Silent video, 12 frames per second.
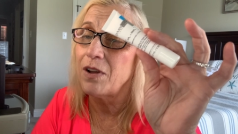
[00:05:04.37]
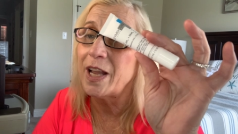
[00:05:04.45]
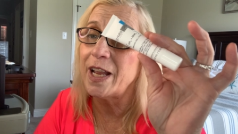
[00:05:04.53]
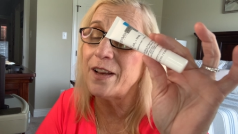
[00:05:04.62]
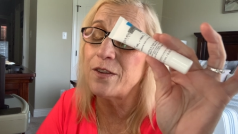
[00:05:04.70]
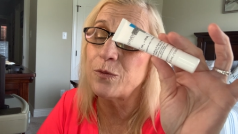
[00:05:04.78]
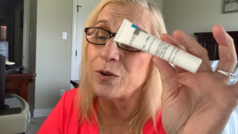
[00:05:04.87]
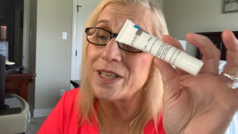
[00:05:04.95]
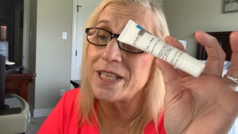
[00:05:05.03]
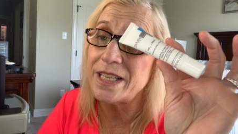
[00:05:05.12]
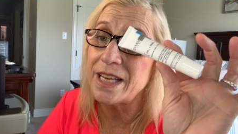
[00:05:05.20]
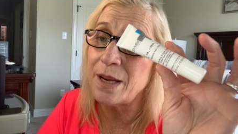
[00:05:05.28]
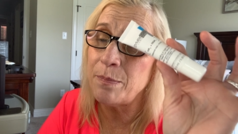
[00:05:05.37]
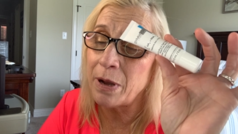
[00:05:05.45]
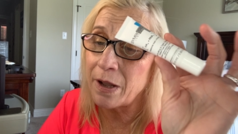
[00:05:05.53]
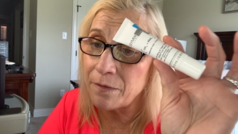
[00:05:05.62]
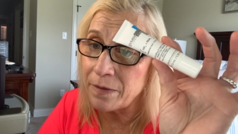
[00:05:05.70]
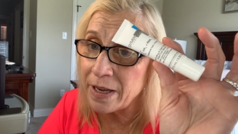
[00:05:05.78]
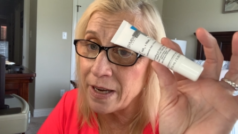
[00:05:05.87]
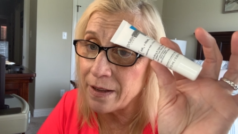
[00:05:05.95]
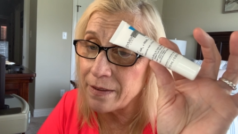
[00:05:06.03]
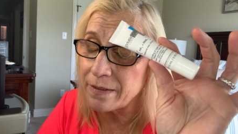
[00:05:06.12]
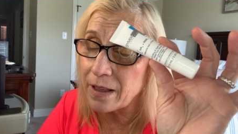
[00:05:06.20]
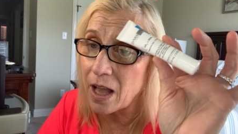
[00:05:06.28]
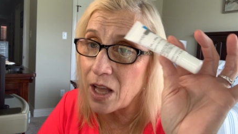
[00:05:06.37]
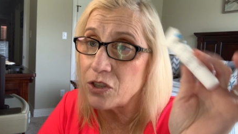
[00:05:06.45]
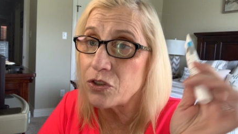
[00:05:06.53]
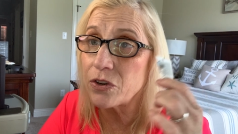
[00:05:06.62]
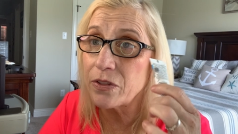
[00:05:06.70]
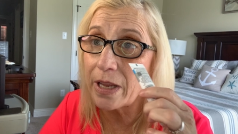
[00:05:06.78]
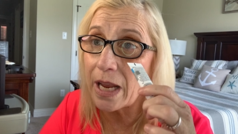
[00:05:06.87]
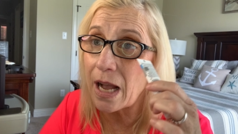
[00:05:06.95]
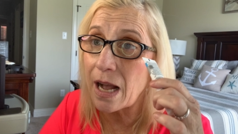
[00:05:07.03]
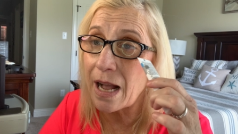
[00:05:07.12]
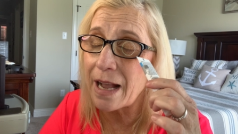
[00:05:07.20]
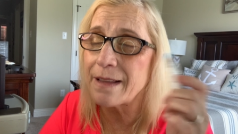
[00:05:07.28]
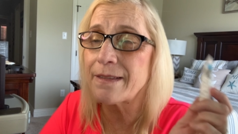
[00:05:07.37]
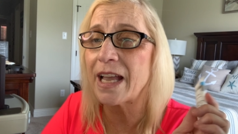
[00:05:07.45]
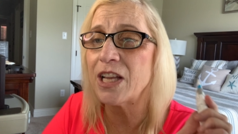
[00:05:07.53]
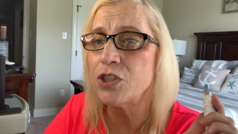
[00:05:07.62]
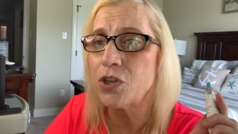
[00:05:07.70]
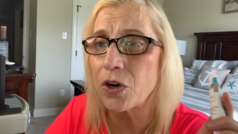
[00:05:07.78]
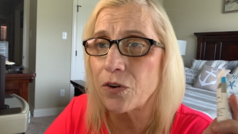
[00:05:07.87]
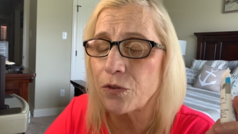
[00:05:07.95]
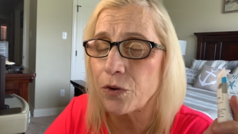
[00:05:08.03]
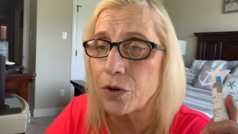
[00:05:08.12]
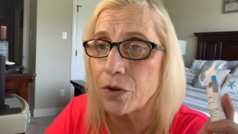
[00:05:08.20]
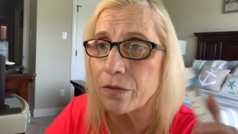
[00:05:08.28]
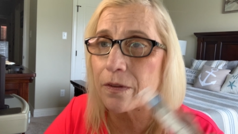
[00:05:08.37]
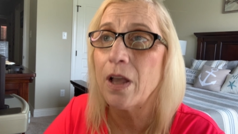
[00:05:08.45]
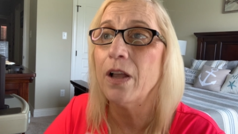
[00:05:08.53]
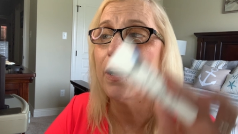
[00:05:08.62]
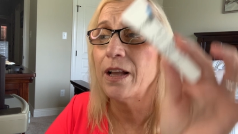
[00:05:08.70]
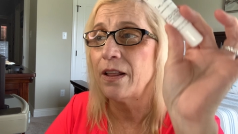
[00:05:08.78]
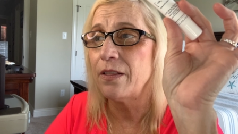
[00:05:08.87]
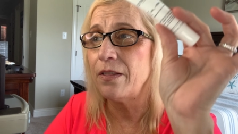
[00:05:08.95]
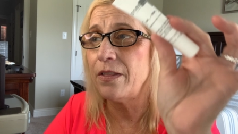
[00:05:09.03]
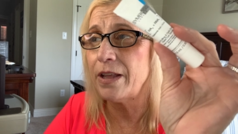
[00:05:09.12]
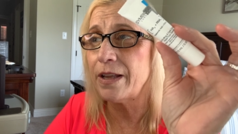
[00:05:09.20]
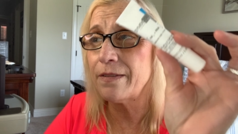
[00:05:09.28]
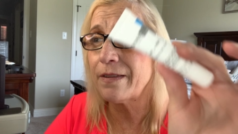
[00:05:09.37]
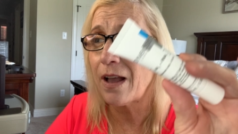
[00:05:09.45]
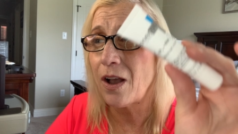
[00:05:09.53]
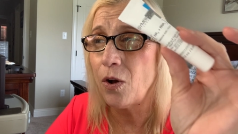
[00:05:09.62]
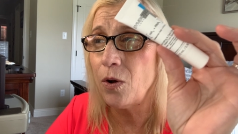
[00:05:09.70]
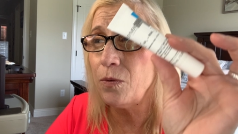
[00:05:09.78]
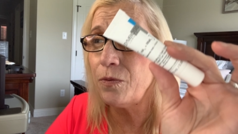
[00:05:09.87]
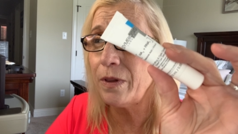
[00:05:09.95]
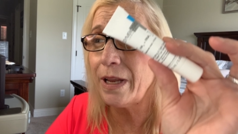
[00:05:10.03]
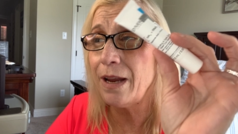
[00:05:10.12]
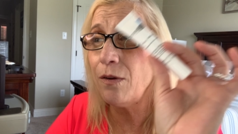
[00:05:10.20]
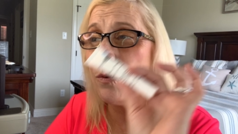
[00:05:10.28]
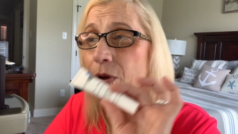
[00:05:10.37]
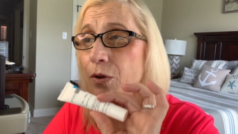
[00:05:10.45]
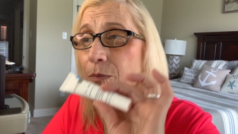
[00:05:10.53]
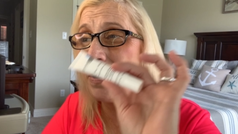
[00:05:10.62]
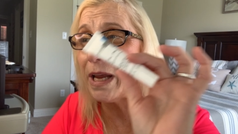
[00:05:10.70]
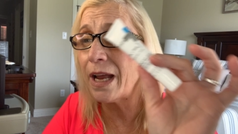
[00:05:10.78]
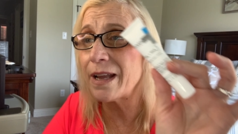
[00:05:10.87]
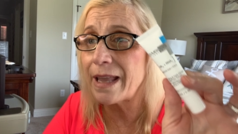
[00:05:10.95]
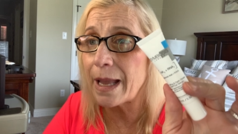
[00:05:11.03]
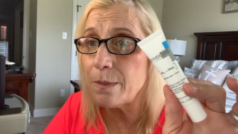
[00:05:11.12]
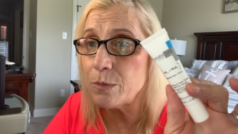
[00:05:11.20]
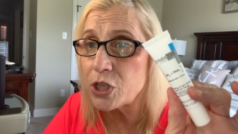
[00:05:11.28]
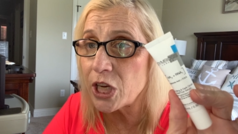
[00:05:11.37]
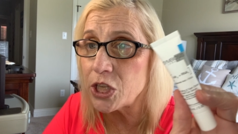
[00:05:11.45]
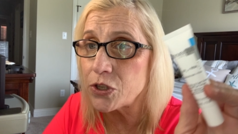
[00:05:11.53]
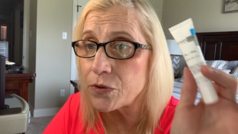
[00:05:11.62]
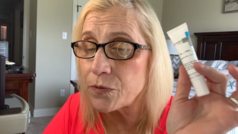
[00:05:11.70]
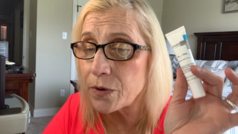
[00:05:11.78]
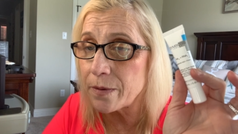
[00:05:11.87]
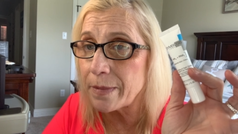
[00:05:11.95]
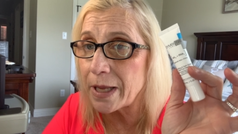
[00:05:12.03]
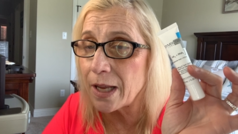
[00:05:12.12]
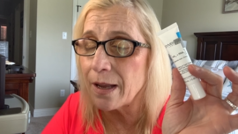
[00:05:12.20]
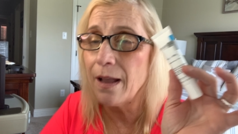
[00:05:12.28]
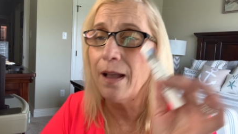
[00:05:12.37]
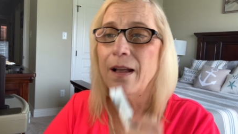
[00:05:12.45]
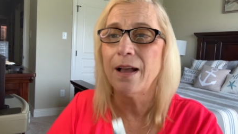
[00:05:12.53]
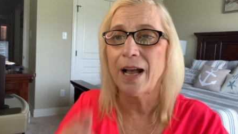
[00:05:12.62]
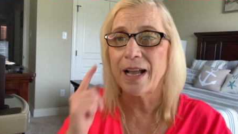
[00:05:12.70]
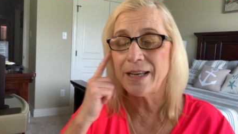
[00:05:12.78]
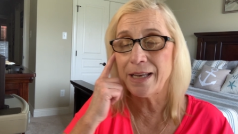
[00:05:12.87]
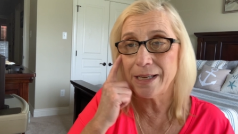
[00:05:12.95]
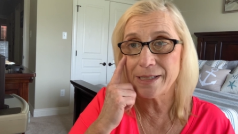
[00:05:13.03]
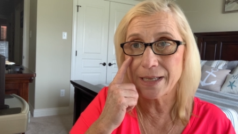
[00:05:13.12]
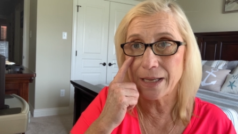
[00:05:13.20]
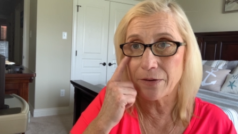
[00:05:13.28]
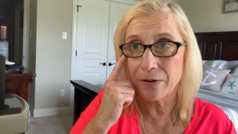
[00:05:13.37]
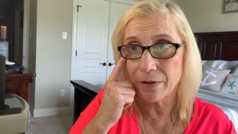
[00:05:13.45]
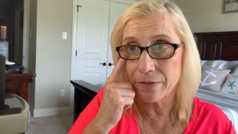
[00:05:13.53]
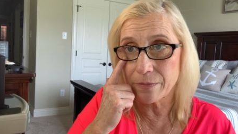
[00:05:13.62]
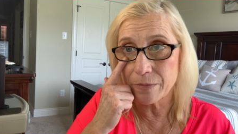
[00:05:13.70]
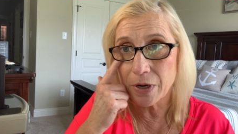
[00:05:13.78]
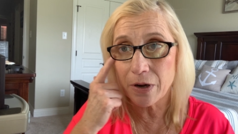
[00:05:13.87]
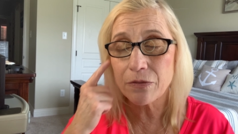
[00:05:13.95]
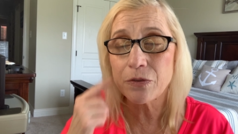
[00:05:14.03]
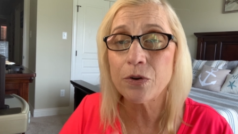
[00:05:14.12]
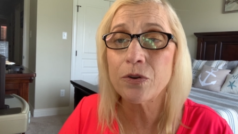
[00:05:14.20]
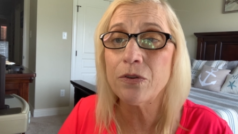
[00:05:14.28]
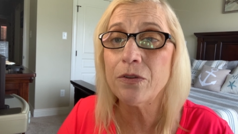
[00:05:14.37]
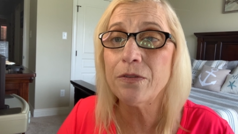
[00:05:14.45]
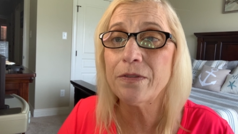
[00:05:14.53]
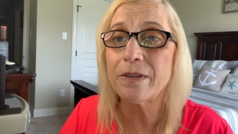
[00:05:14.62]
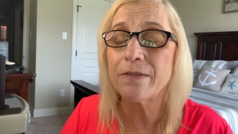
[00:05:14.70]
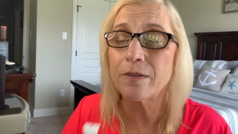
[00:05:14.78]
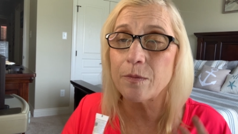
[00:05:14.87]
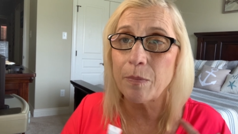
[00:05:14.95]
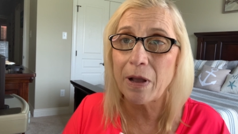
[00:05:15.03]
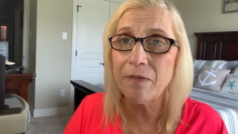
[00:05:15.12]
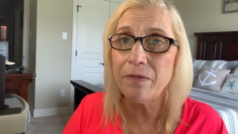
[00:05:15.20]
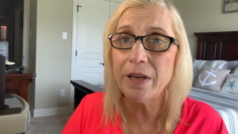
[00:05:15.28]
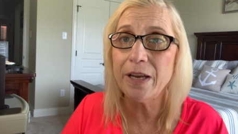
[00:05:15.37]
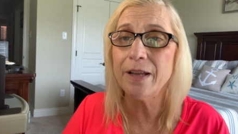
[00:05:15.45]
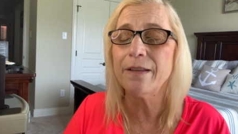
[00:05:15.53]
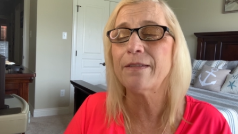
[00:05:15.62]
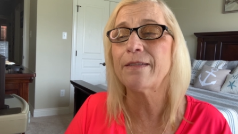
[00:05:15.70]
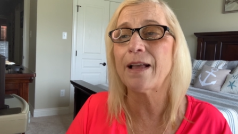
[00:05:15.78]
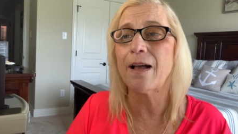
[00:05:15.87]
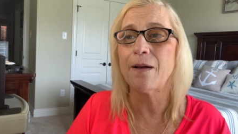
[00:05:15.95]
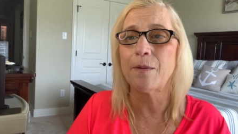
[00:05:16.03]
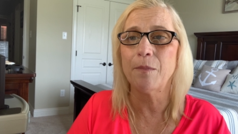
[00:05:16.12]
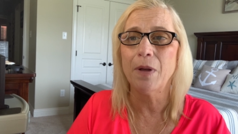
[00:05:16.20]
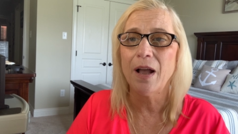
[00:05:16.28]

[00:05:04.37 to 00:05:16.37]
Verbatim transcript: It is for deep puffiness under the eyes and dark circles. This hopefully will be a game changer for me. I need to get rid of some dark circles and some puffiness. Um,